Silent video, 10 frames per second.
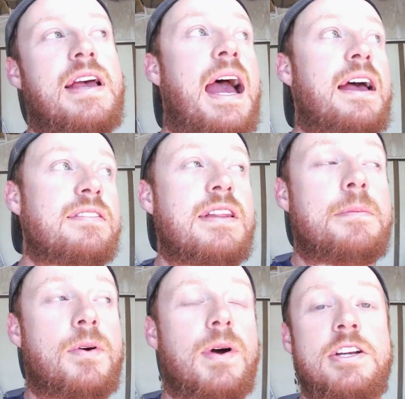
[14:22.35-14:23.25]
ask
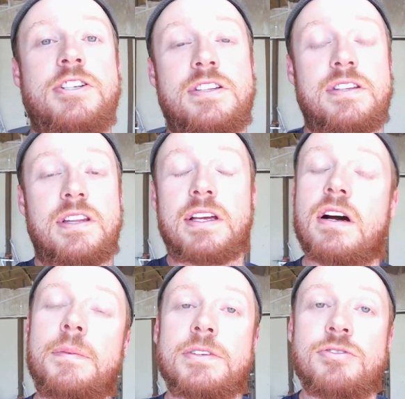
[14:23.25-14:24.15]
them questions and they can
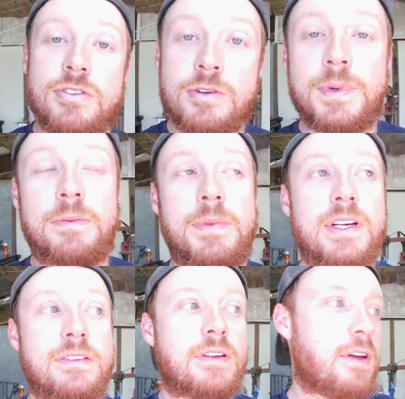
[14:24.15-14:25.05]
call me stupid because